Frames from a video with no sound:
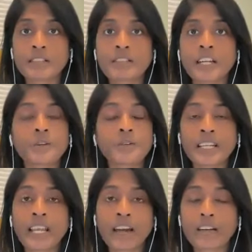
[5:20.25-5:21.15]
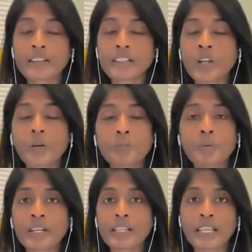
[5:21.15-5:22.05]
They don't care. They're not
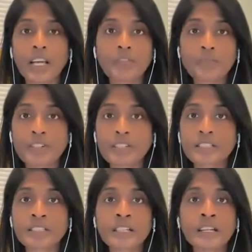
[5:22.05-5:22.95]
putting in the effort.